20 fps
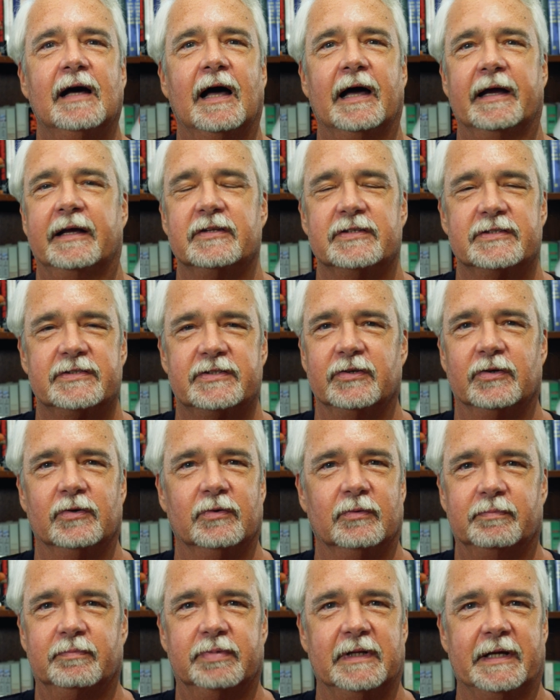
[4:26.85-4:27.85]
I could
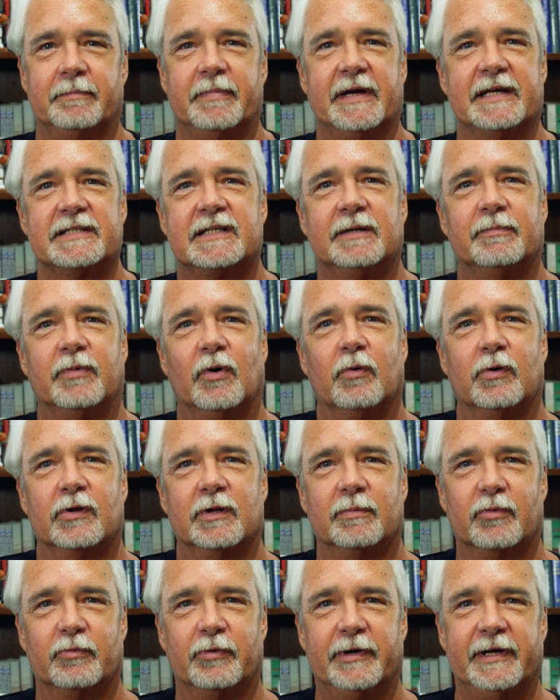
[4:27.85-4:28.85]
still play basketball
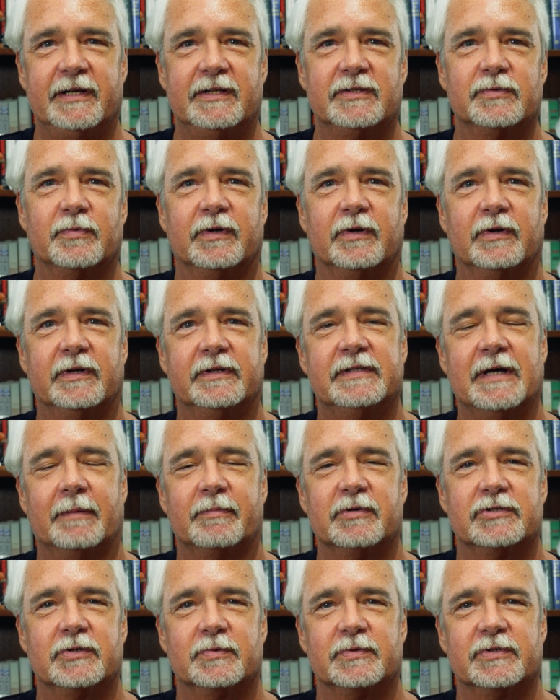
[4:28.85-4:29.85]
with the Marines when the
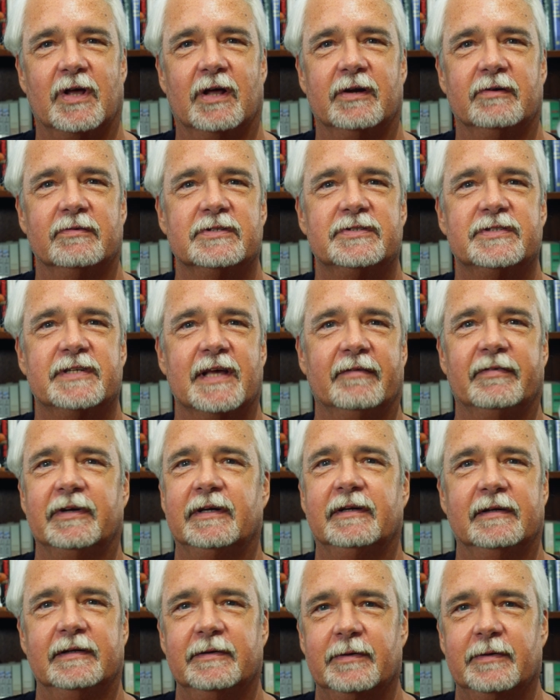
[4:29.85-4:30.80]
temperature was 107.